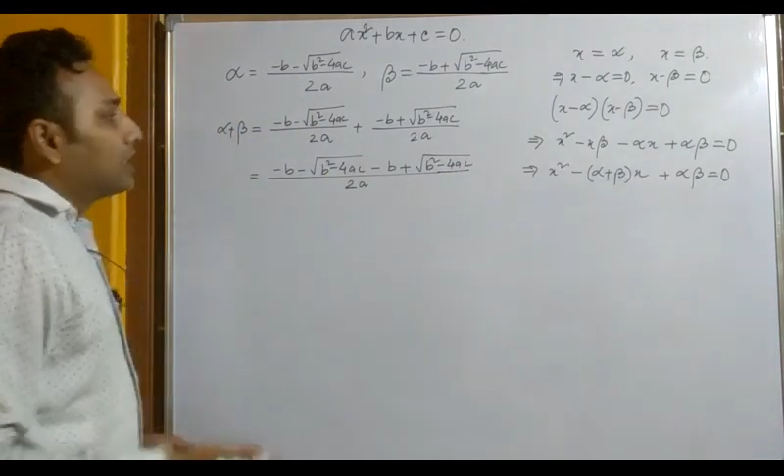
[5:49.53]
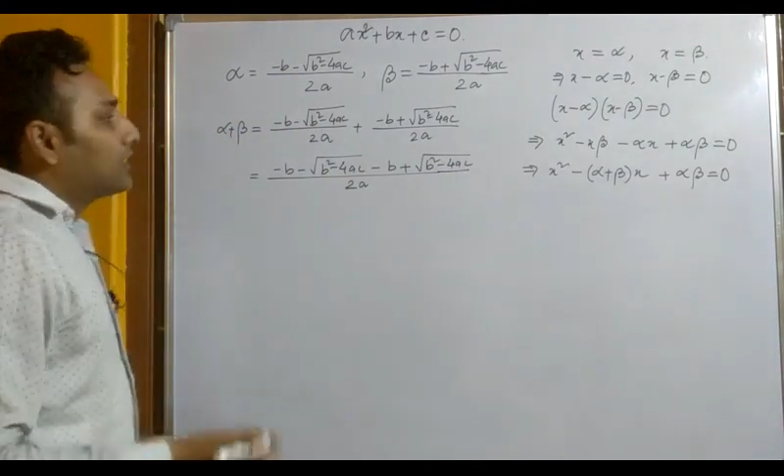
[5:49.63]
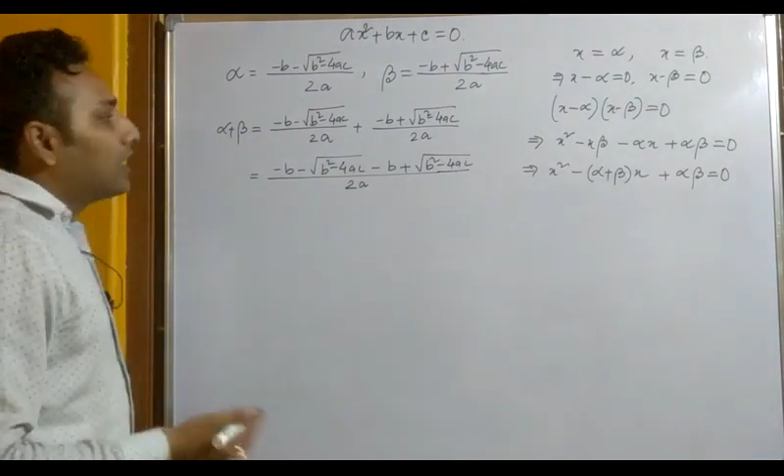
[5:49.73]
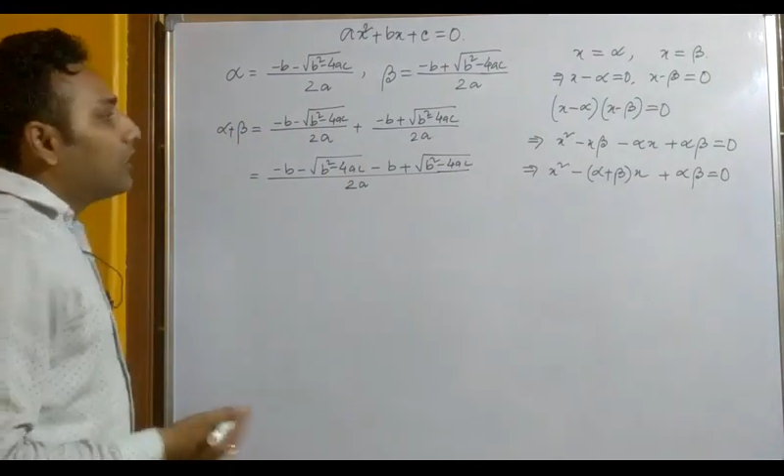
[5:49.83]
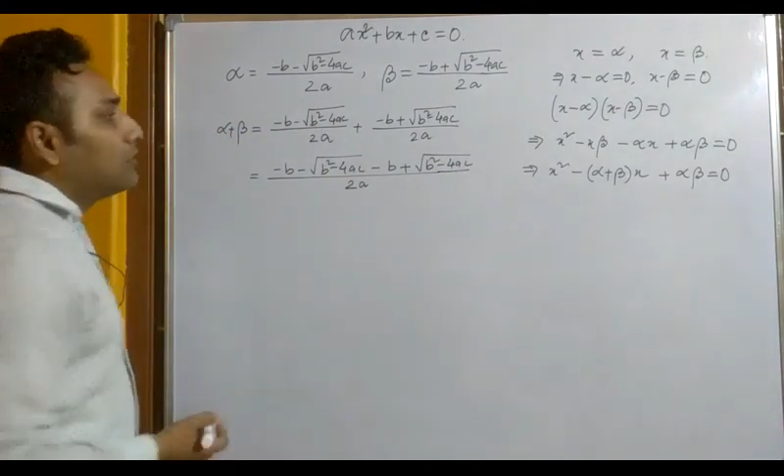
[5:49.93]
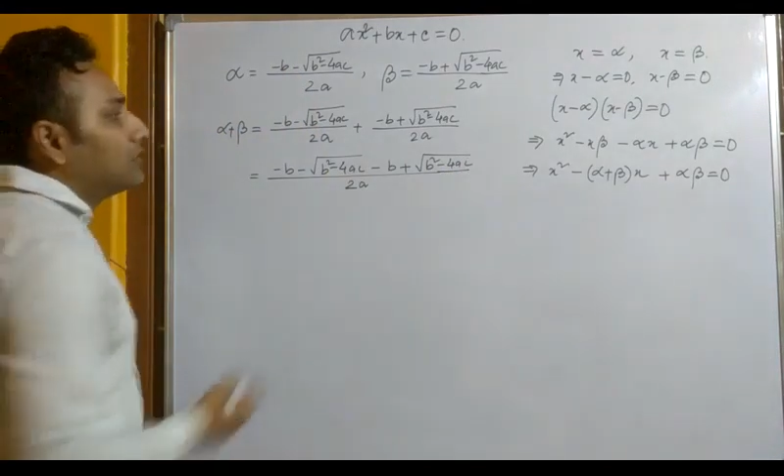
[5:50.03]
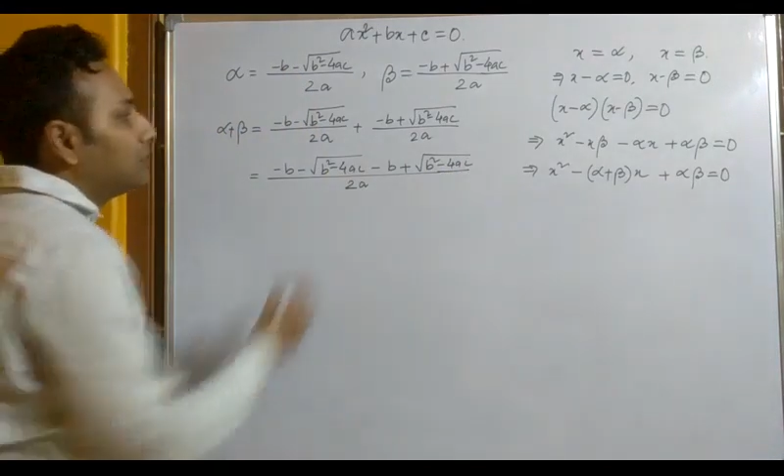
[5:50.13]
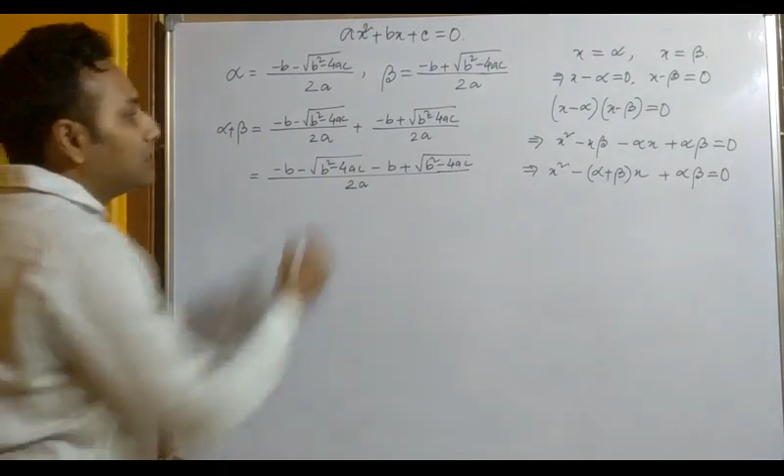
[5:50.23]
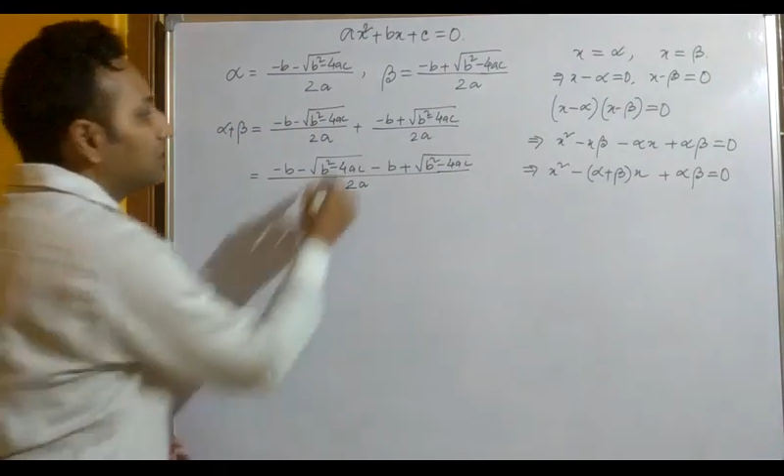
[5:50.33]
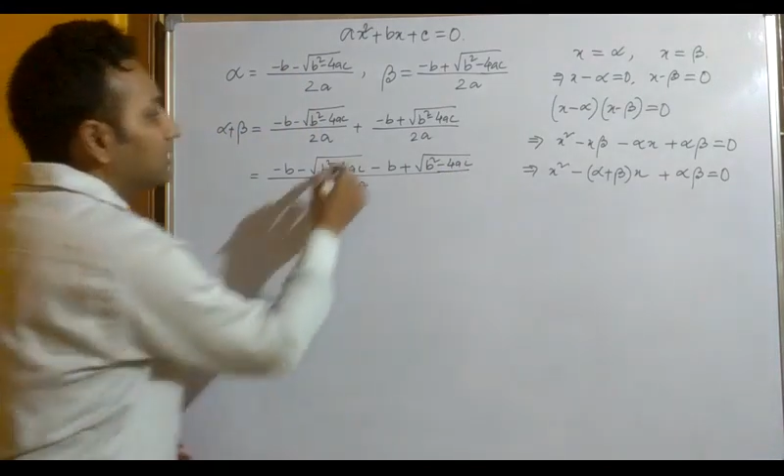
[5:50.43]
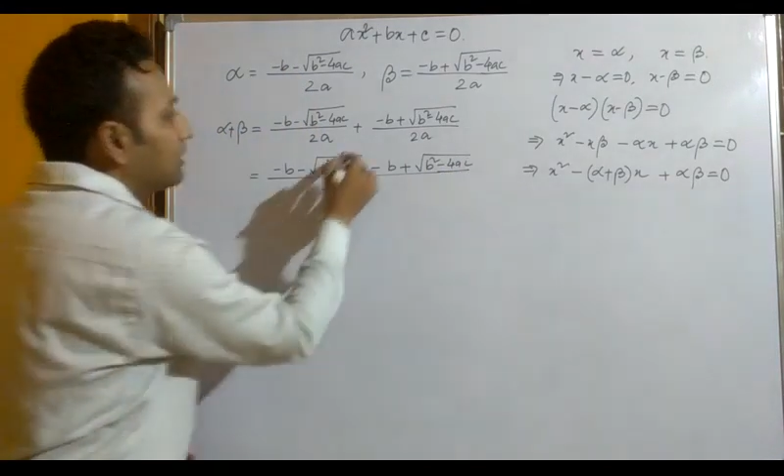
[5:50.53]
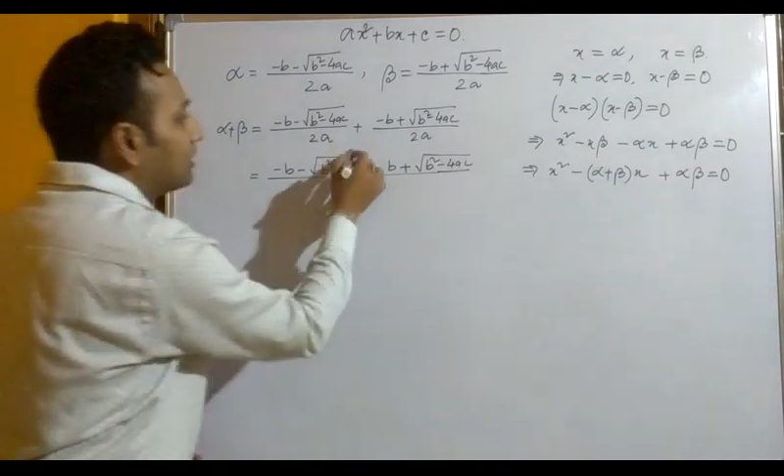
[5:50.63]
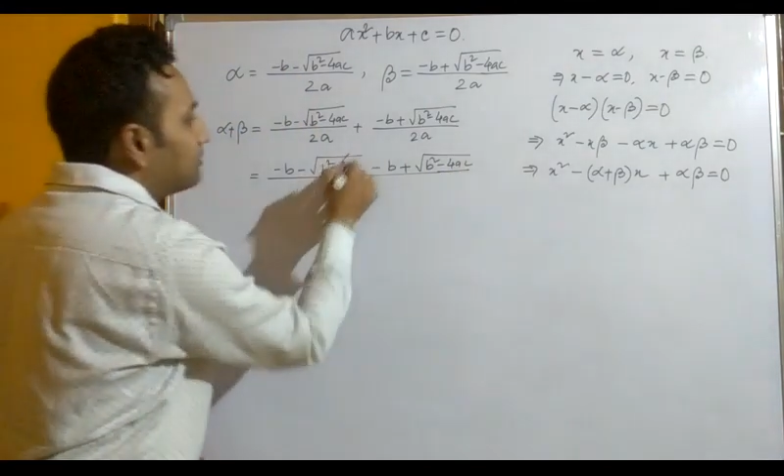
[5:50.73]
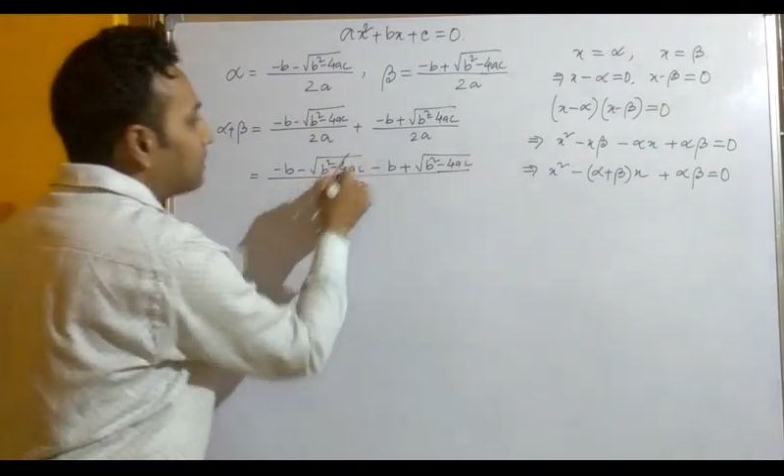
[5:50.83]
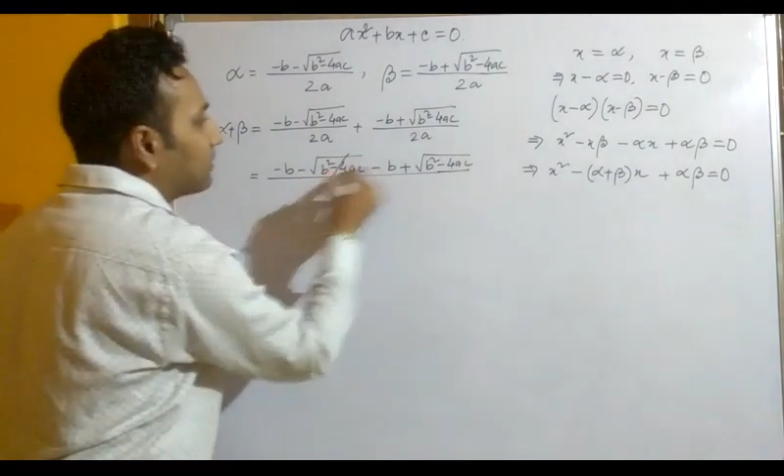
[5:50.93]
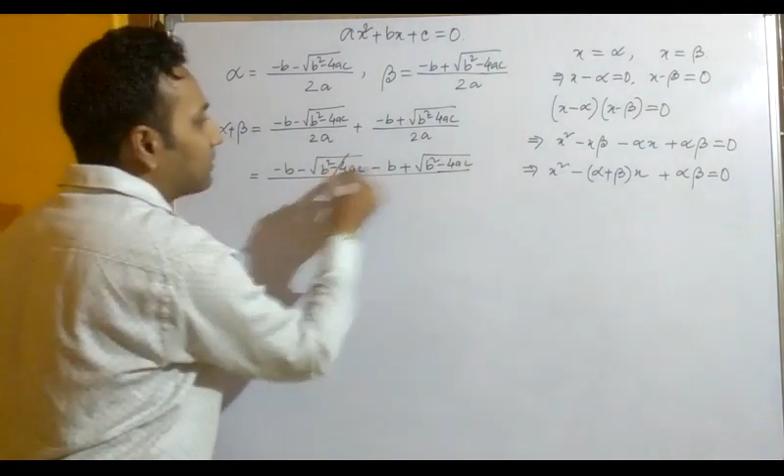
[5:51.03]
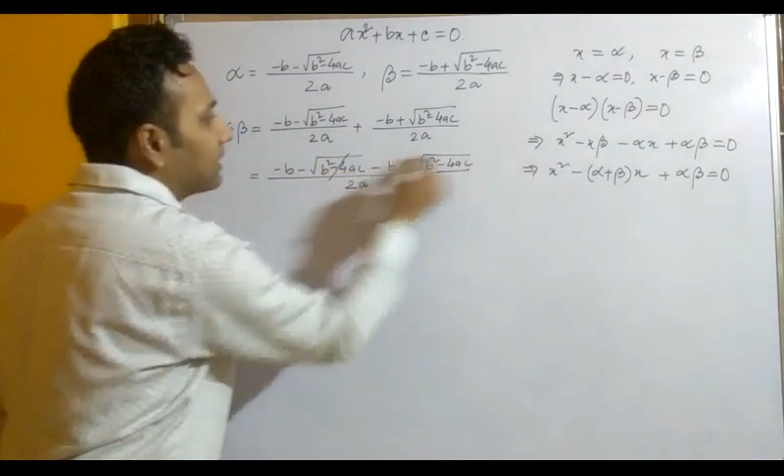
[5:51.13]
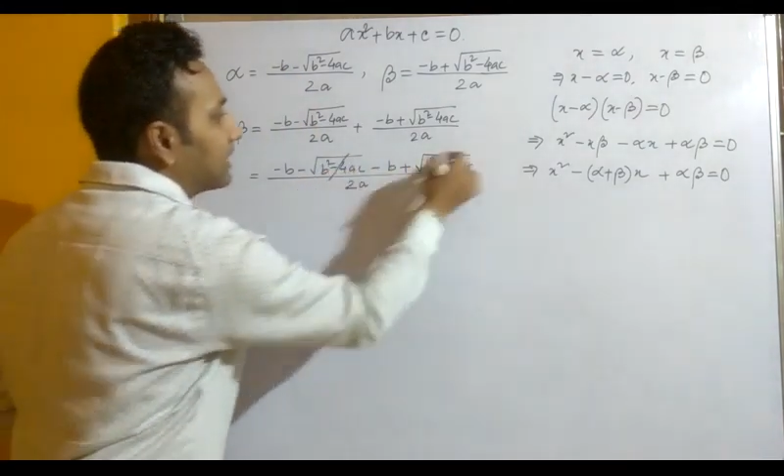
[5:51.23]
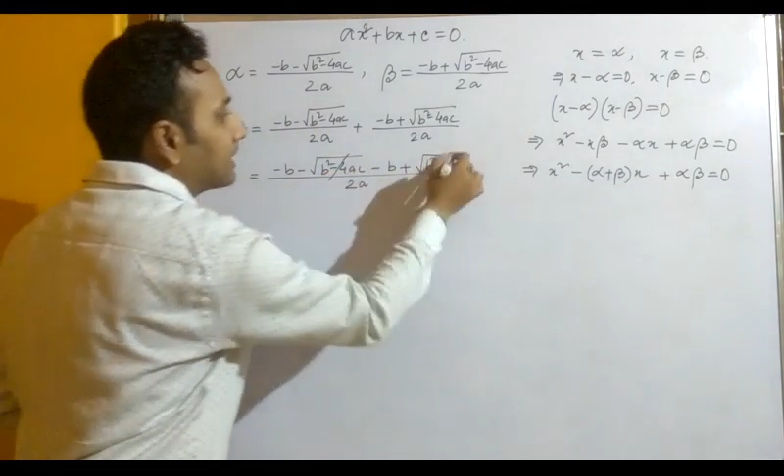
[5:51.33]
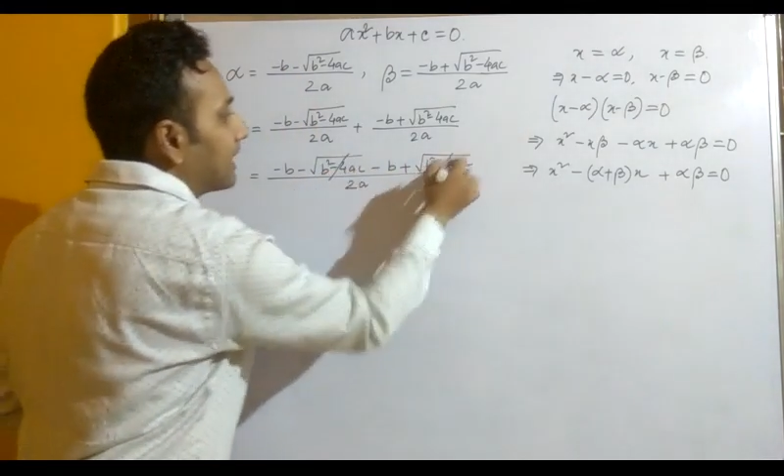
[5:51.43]
Now you see this part will
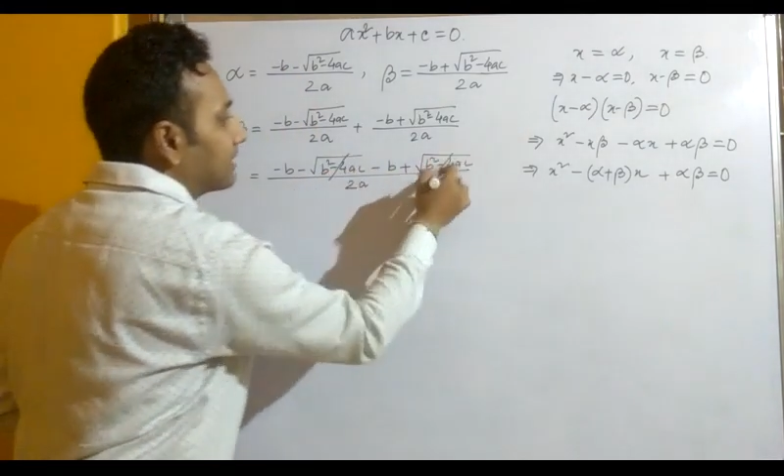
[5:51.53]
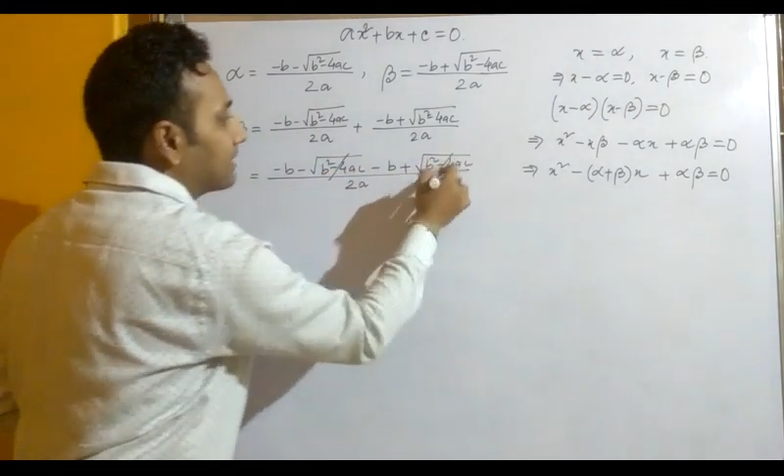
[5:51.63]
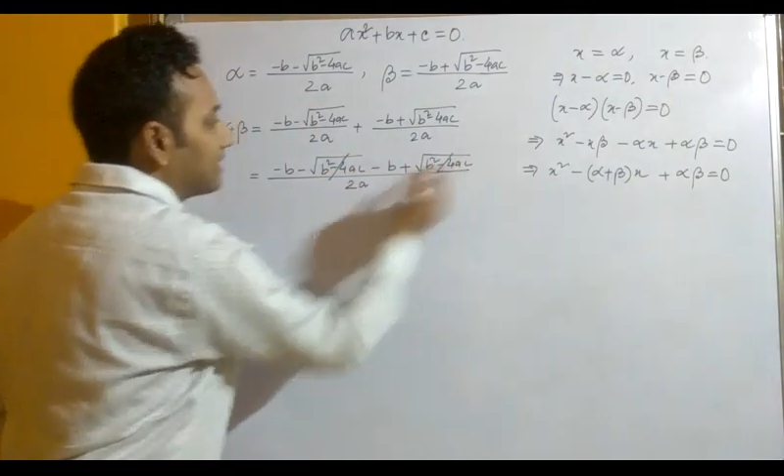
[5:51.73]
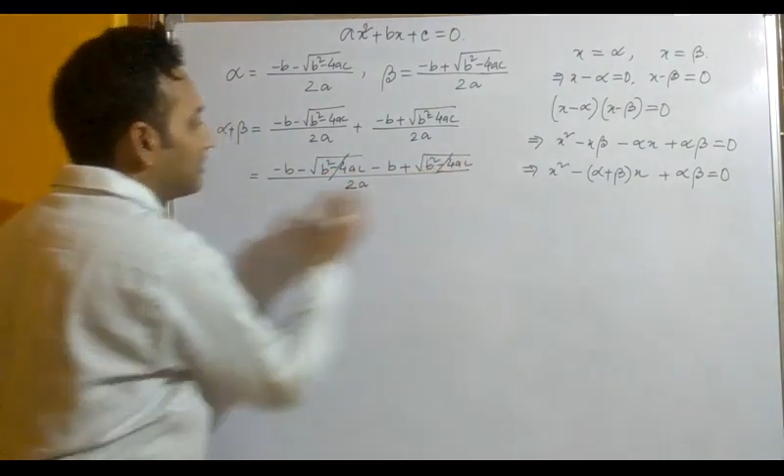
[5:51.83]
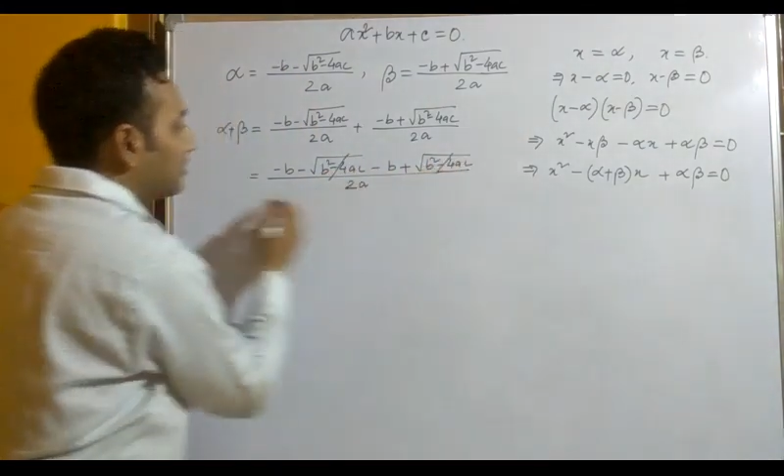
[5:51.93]
get cancelled.